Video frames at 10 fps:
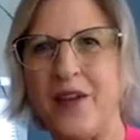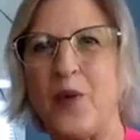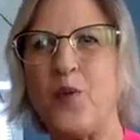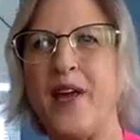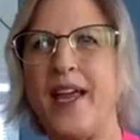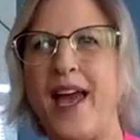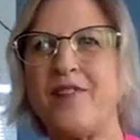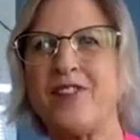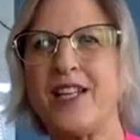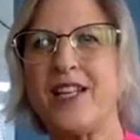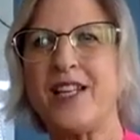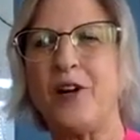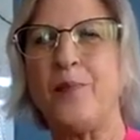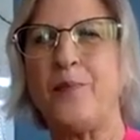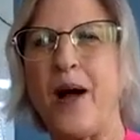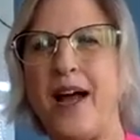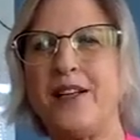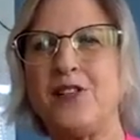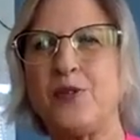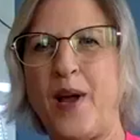we have to get our
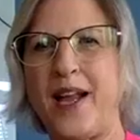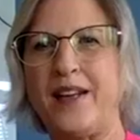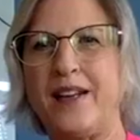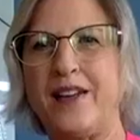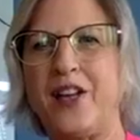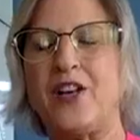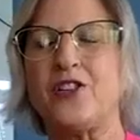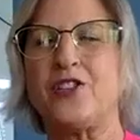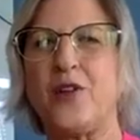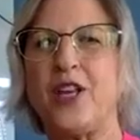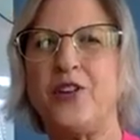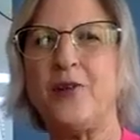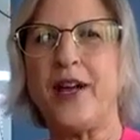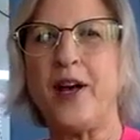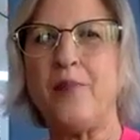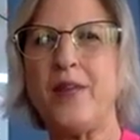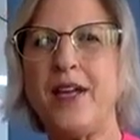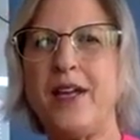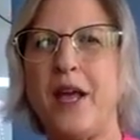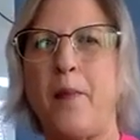bodies ready. So, can you help me
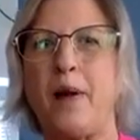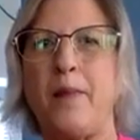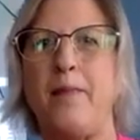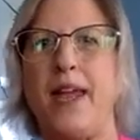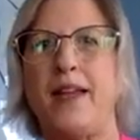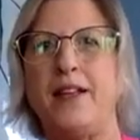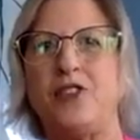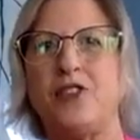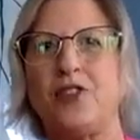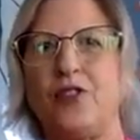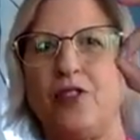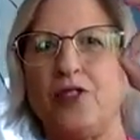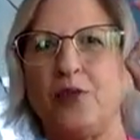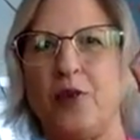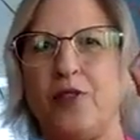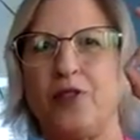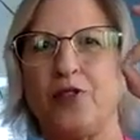by making circles with your